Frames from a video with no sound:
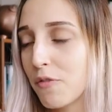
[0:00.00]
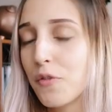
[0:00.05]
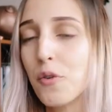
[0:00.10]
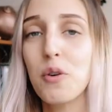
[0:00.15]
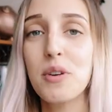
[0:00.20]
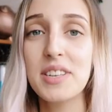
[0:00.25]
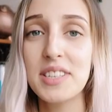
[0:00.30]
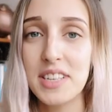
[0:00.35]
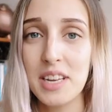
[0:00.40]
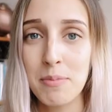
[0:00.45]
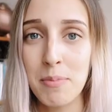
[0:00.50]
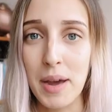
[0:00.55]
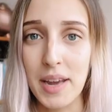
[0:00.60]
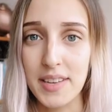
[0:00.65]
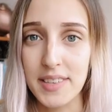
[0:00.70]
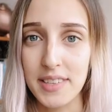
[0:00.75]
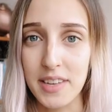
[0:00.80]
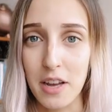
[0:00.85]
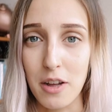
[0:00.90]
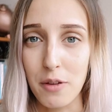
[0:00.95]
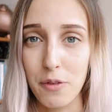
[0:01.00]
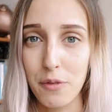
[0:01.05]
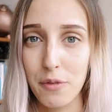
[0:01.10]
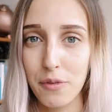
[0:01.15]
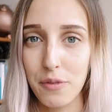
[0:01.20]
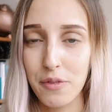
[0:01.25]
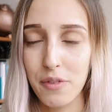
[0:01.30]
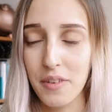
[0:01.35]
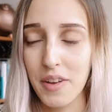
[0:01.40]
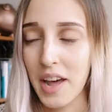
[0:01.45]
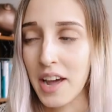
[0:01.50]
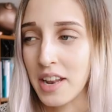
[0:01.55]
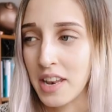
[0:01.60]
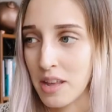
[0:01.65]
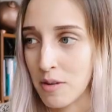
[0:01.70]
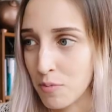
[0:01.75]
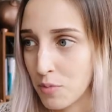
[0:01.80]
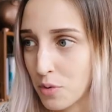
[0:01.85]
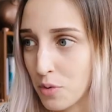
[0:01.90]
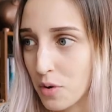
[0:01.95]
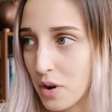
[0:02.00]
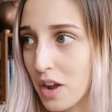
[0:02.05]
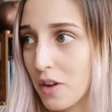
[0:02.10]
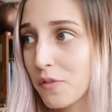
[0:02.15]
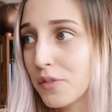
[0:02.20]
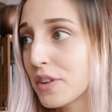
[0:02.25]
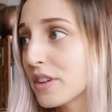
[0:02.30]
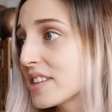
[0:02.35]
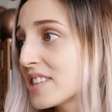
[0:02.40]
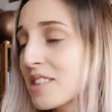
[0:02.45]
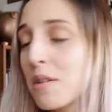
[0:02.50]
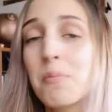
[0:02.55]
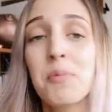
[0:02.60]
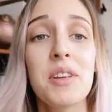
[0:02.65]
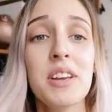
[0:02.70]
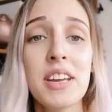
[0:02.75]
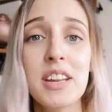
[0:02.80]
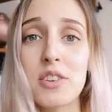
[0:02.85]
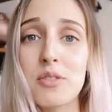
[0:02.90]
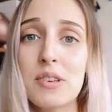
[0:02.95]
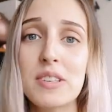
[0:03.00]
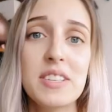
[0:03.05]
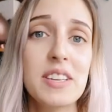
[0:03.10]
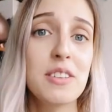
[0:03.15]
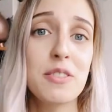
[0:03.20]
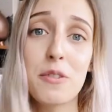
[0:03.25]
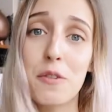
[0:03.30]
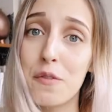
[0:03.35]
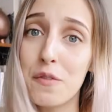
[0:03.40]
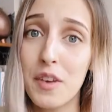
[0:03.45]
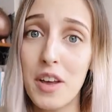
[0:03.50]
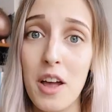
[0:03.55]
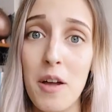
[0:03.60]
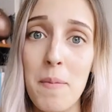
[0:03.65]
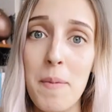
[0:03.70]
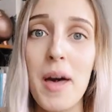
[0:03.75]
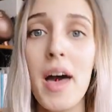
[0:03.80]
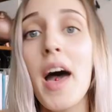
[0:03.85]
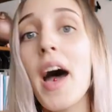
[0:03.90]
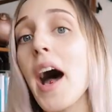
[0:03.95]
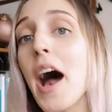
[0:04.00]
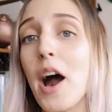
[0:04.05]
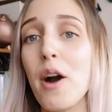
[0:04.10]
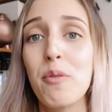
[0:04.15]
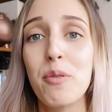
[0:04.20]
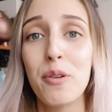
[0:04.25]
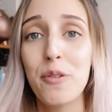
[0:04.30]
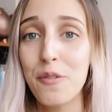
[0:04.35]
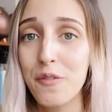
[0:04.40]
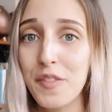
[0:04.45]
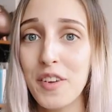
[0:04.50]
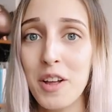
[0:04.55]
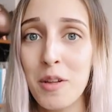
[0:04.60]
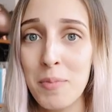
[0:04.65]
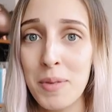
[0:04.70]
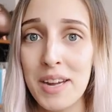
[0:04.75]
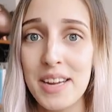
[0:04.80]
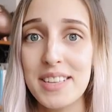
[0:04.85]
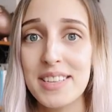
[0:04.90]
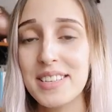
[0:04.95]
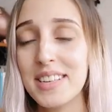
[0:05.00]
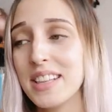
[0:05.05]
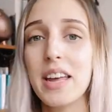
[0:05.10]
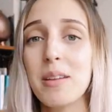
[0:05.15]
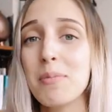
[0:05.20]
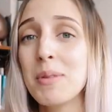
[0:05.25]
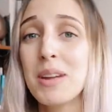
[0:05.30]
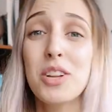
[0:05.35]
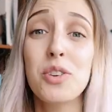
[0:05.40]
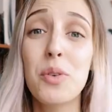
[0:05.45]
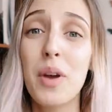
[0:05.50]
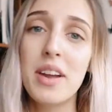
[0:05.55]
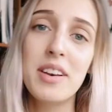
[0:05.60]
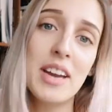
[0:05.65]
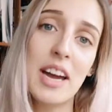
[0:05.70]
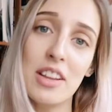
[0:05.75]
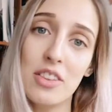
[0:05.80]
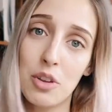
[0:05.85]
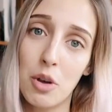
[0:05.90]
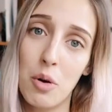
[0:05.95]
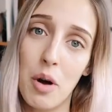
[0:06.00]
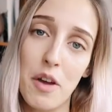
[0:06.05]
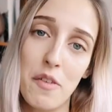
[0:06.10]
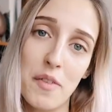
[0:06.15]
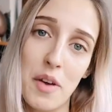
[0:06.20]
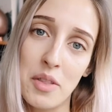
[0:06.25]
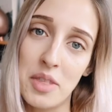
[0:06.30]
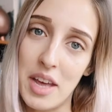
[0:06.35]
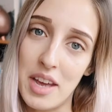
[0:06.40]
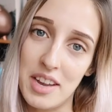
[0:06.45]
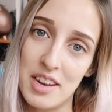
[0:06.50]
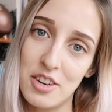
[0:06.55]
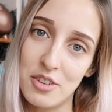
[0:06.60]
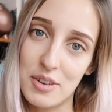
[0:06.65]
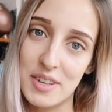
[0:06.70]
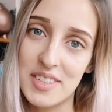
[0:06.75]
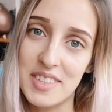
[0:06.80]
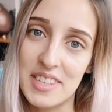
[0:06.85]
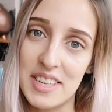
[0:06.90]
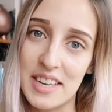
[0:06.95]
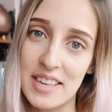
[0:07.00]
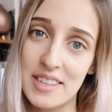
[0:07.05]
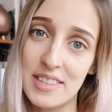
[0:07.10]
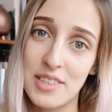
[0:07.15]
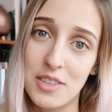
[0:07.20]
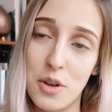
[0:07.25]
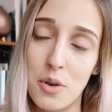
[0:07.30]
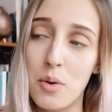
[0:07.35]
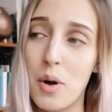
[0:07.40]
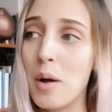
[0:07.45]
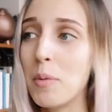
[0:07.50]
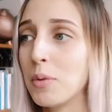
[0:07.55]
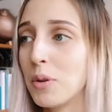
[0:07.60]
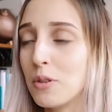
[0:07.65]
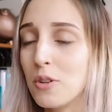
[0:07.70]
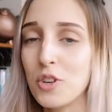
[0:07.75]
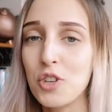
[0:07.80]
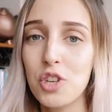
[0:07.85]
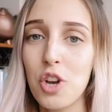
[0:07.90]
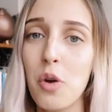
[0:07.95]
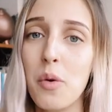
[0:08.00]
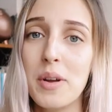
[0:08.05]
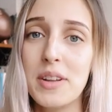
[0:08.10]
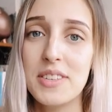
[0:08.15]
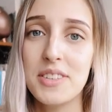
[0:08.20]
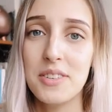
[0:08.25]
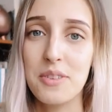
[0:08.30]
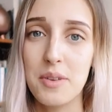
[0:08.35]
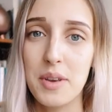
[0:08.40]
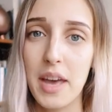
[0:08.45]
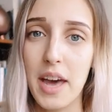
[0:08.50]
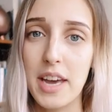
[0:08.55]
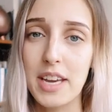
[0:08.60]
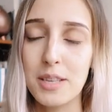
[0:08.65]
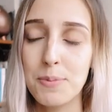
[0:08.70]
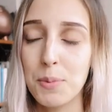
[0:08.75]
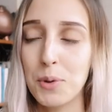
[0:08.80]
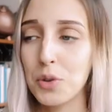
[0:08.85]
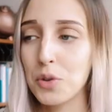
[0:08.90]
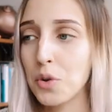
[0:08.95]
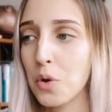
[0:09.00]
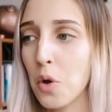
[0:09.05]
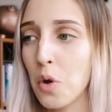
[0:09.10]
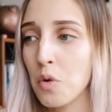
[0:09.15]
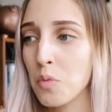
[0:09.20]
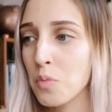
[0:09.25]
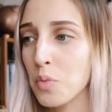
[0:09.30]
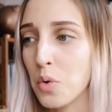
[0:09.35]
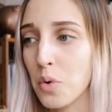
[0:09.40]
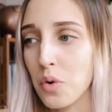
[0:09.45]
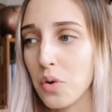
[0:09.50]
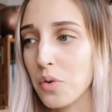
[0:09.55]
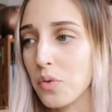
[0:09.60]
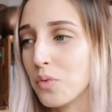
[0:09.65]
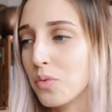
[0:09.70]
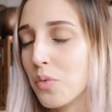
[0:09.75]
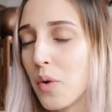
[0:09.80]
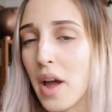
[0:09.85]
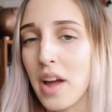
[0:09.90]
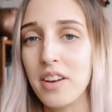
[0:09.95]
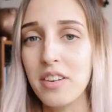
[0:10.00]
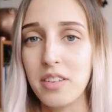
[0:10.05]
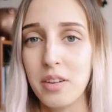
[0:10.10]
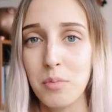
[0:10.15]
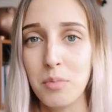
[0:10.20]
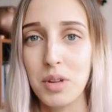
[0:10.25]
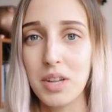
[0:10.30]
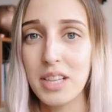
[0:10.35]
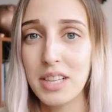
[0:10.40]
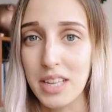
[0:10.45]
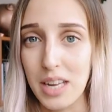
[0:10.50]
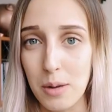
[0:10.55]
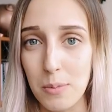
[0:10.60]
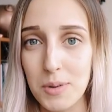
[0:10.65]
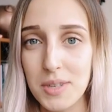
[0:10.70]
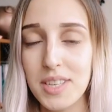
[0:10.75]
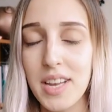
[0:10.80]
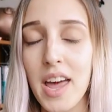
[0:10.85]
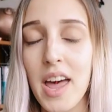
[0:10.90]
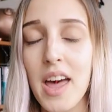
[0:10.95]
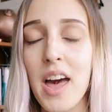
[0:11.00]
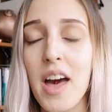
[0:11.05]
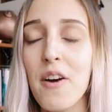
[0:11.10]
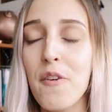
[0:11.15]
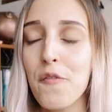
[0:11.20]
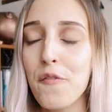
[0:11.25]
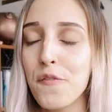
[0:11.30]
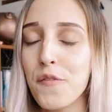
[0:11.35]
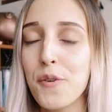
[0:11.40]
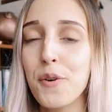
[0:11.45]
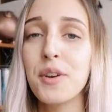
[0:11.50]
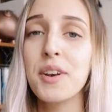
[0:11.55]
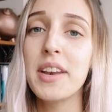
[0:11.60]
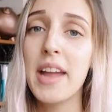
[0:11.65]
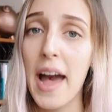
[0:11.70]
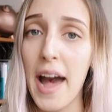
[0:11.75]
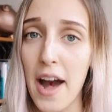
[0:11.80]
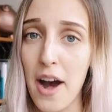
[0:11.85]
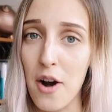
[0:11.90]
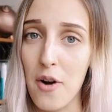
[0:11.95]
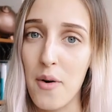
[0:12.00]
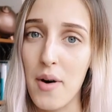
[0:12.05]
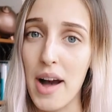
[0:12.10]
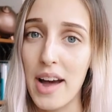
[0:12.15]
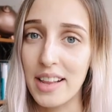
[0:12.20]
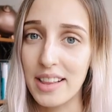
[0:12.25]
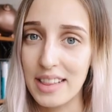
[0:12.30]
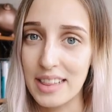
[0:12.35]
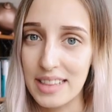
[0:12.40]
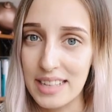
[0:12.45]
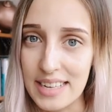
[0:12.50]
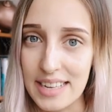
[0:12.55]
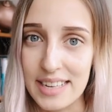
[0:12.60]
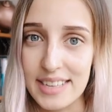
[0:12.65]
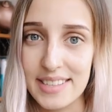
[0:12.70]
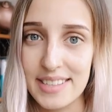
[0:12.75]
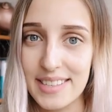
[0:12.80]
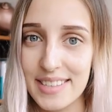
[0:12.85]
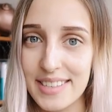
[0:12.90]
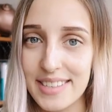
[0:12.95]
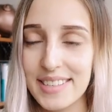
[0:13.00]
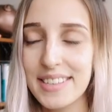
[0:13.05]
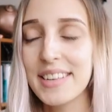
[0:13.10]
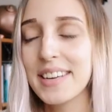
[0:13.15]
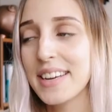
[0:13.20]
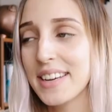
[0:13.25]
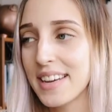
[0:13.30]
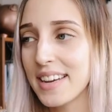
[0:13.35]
forcing myself anymore. If there's something interesting to film, I will film it. Like me trying natto, I found that interesting, so I'm gonna show it to you guys, but no more random clips. For now, at least.